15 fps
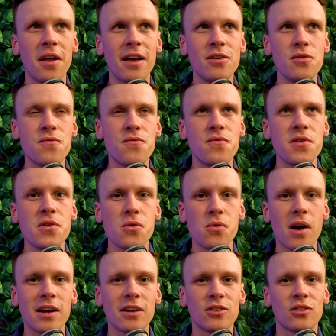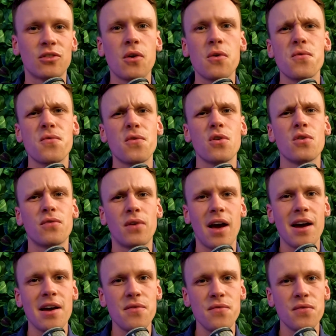and you feel like so full of
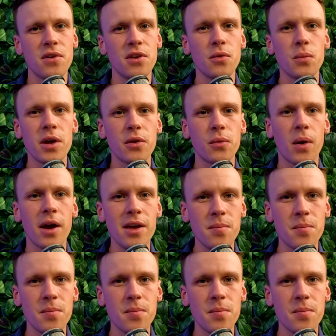life in a weird way.